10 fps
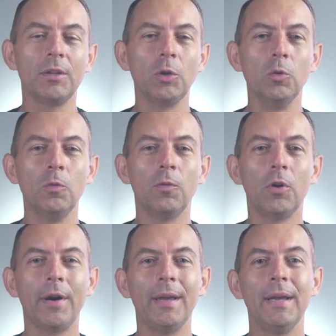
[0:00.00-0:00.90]
you
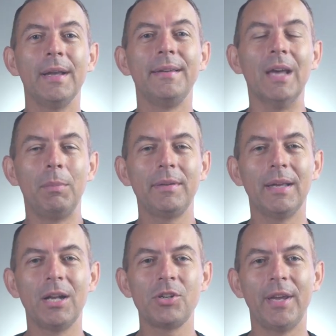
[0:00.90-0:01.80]
for a double
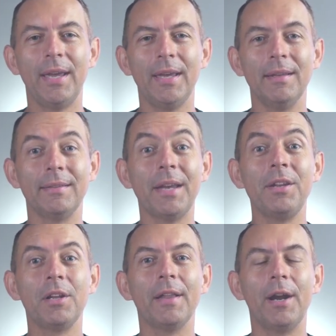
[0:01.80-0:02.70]
touch and
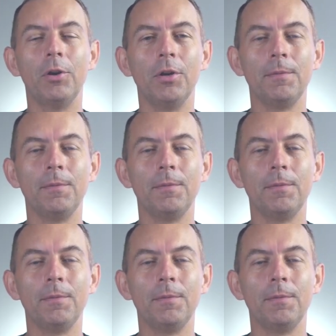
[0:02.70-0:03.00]
technical error.